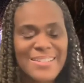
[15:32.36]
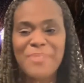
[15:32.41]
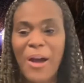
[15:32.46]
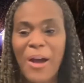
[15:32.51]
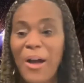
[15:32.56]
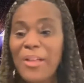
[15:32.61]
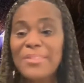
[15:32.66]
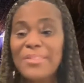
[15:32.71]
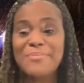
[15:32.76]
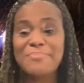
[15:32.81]

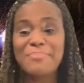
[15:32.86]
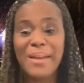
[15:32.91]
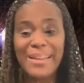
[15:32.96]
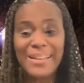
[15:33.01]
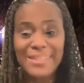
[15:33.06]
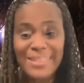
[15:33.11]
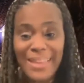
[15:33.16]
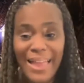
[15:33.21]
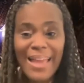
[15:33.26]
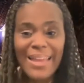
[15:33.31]
all of my
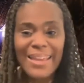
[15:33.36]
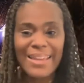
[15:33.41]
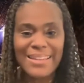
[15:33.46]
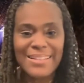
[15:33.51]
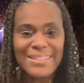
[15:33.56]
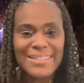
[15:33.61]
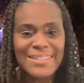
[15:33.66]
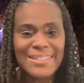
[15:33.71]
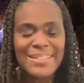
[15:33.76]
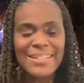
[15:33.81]

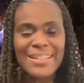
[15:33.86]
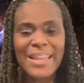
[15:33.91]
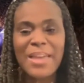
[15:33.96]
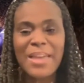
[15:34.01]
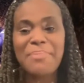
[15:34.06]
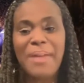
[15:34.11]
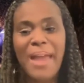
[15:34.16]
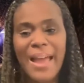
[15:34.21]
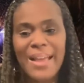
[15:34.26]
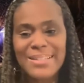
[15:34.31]
clients
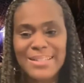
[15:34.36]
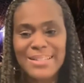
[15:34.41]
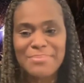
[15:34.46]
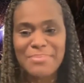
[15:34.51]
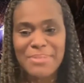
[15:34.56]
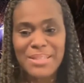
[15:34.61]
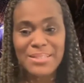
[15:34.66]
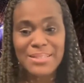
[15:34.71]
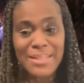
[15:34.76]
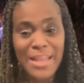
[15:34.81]
kept asking
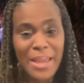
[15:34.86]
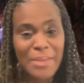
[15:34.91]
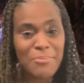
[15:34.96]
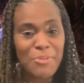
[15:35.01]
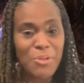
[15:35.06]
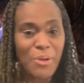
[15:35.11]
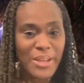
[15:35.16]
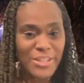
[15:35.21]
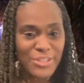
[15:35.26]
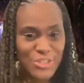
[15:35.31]
me the same
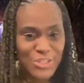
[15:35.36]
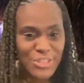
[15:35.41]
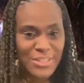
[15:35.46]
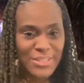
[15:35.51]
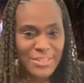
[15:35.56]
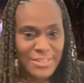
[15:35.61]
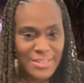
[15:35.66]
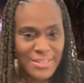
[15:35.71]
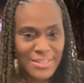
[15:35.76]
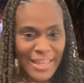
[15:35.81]

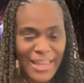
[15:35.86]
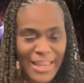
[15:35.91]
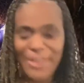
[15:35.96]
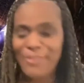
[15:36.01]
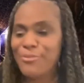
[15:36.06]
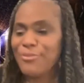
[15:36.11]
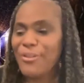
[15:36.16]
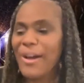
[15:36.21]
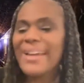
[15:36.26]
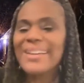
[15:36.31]
questions. And
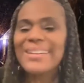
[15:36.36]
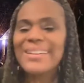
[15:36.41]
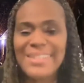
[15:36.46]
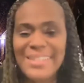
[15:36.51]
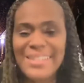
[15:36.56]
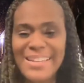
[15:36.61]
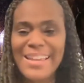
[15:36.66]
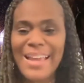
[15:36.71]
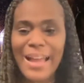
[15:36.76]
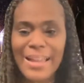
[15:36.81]

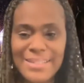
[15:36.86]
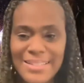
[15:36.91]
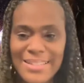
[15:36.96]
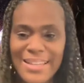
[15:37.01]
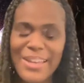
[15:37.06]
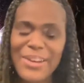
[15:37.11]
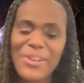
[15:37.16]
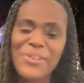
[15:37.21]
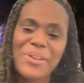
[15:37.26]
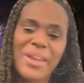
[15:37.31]
finally, I
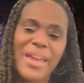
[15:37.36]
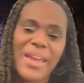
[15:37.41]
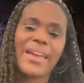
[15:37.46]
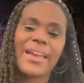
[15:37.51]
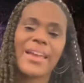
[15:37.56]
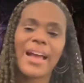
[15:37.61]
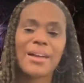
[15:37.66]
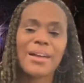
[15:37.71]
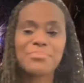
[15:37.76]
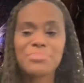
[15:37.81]
said,
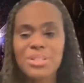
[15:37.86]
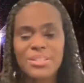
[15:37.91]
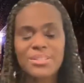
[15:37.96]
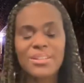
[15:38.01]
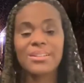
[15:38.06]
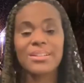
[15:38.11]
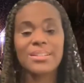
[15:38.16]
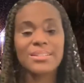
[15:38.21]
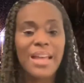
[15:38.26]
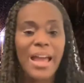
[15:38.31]
okay, I'm just
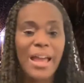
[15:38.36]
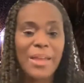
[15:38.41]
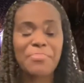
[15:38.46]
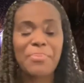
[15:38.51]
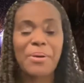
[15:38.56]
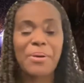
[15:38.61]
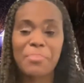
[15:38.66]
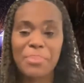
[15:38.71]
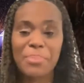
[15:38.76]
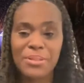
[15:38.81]
going to type
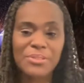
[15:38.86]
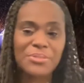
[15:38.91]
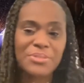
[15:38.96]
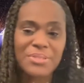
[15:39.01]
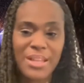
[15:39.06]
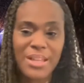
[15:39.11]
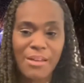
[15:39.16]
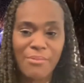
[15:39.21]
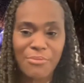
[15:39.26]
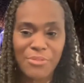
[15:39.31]
up a little
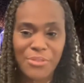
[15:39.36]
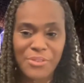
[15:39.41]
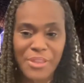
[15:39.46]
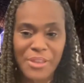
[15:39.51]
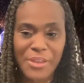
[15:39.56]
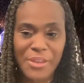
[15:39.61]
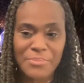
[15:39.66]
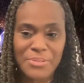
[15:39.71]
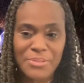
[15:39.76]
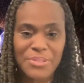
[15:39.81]
something for
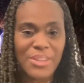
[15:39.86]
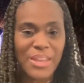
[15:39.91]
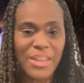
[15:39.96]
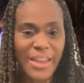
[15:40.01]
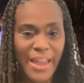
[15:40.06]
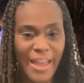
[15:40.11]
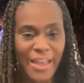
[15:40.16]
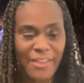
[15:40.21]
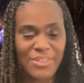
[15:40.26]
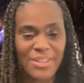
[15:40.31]
them so they
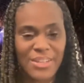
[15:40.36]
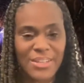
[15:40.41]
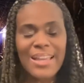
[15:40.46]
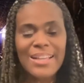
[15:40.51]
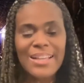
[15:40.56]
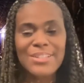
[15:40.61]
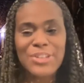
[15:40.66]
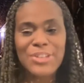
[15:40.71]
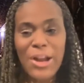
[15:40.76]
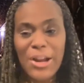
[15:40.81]
have it.
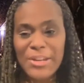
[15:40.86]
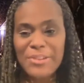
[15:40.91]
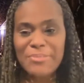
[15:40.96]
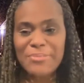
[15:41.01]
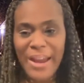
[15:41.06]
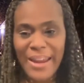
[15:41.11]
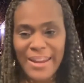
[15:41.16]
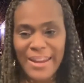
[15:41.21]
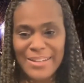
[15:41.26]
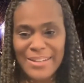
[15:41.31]
Started
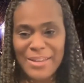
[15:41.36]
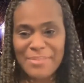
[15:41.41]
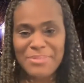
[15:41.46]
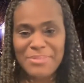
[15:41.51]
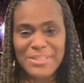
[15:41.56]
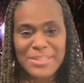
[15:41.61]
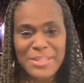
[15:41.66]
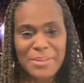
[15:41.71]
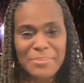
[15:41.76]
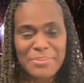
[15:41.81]
writing up the
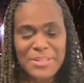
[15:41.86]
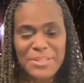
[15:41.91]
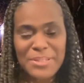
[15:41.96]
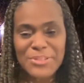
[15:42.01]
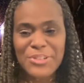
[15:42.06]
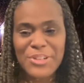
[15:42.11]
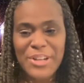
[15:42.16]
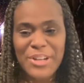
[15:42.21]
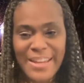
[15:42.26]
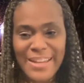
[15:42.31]
tips and
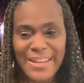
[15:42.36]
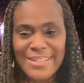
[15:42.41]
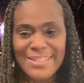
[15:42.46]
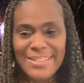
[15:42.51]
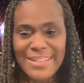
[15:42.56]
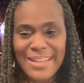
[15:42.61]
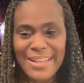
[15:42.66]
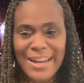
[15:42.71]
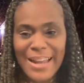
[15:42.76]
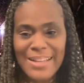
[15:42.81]
tricks.
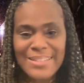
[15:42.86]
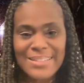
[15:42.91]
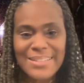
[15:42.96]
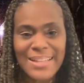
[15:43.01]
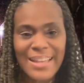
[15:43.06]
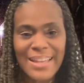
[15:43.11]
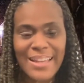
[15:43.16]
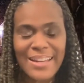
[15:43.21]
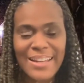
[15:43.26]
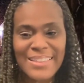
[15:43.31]
And I
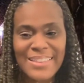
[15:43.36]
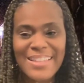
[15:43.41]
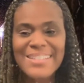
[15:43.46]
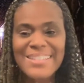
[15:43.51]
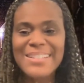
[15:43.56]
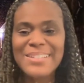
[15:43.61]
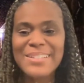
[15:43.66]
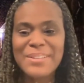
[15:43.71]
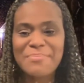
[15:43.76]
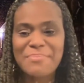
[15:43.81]
said, this
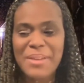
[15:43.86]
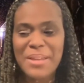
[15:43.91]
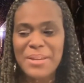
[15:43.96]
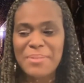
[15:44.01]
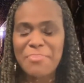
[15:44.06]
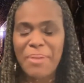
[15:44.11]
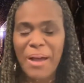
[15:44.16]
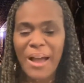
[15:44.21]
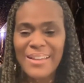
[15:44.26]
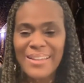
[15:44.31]
is a mini
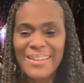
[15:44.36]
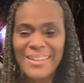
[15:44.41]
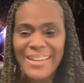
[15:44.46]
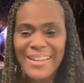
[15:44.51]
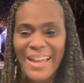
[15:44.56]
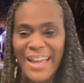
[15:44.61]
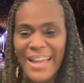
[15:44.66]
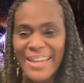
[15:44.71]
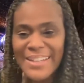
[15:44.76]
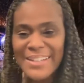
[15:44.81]
pocket
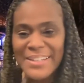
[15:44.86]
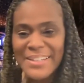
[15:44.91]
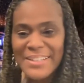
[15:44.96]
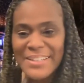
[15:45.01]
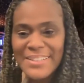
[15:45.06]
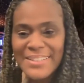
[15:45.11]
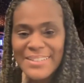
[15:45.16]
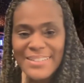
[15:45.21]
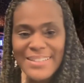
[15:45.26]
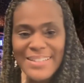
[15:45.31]
guide.
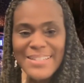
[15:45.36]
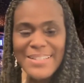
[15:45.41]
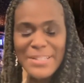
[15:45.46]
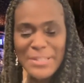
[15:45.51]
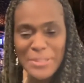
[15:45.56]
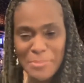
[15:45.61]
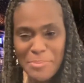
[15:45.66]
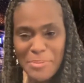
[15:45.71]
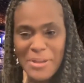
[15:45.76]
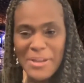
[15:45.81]
This is
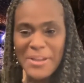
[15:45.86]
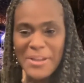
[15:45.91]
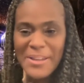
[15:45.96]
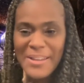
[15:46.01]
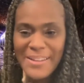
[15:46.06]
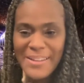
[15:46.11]
a book.